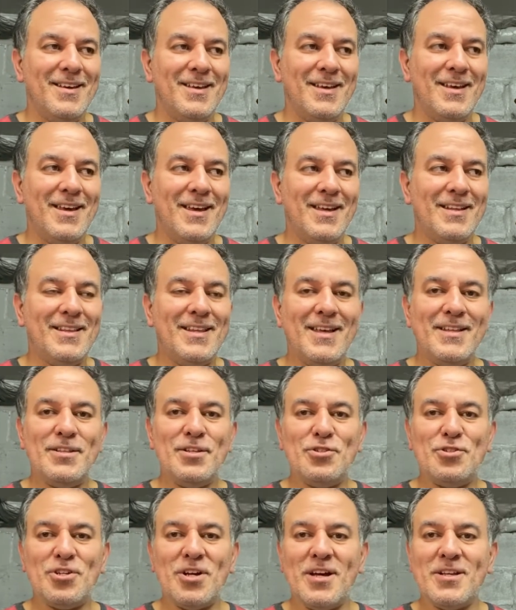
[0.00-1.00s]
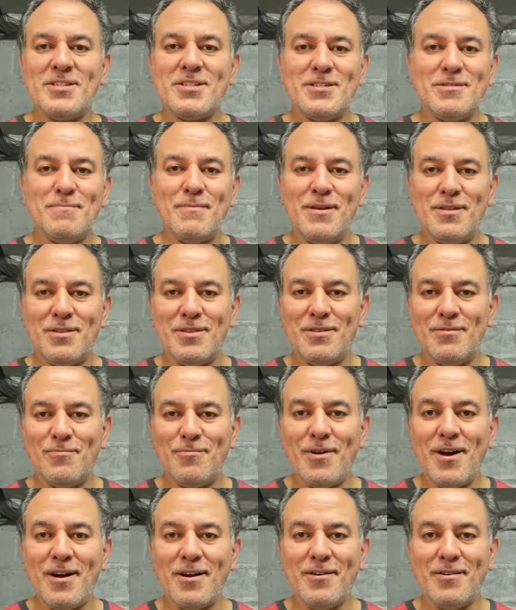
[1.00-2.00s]
And then the Johnson Smith
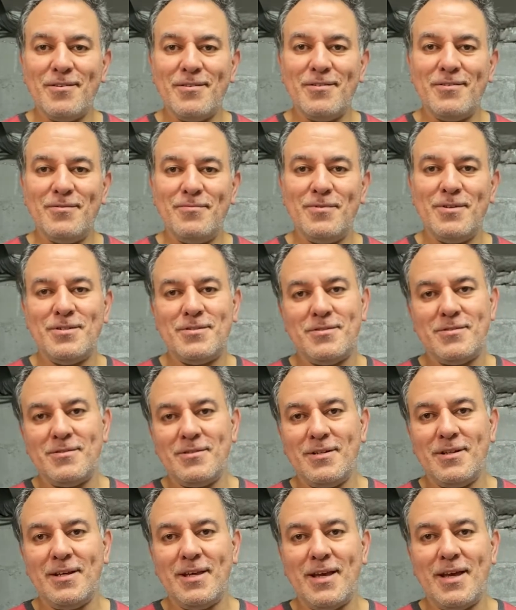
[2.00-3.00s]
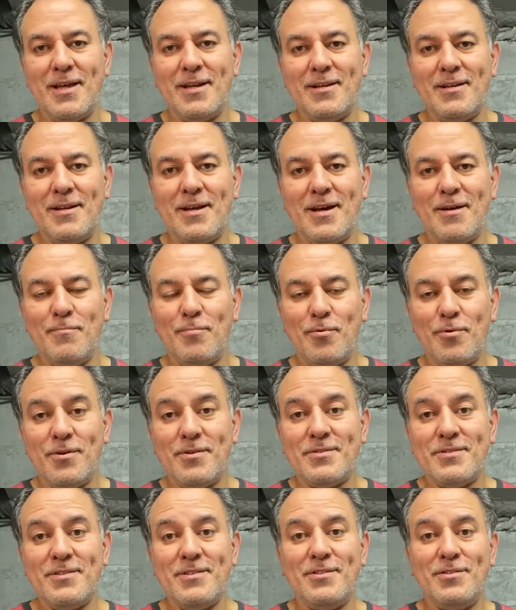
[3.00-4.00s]
record, which again I bought
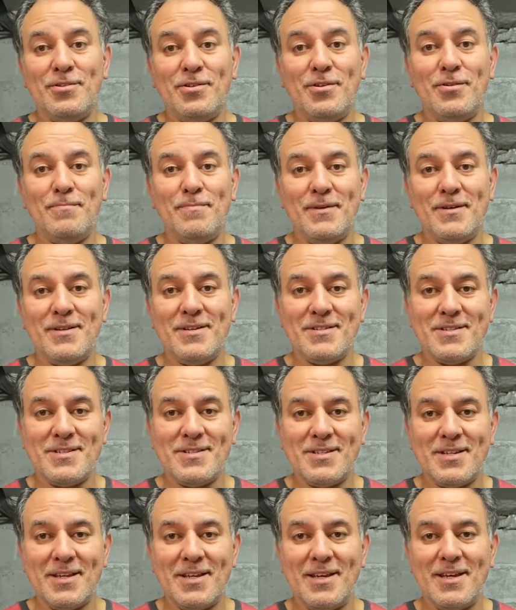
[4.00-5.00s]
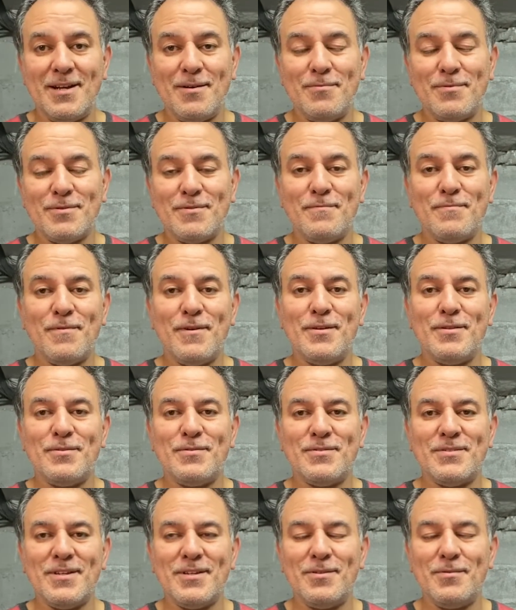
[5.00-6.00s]
as an adult because as a kid I was afraid
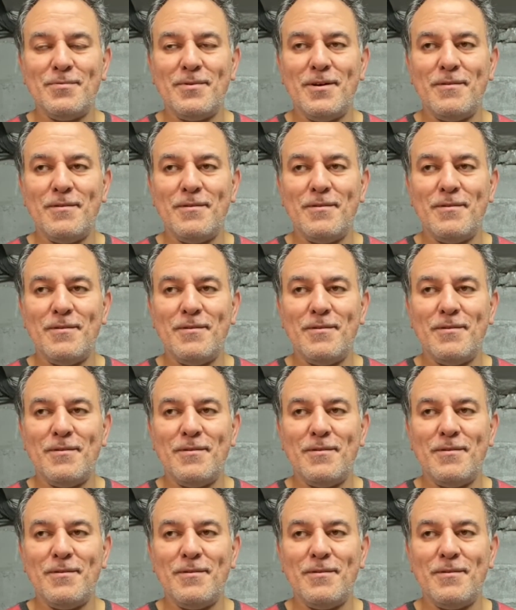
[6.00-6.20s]
to send away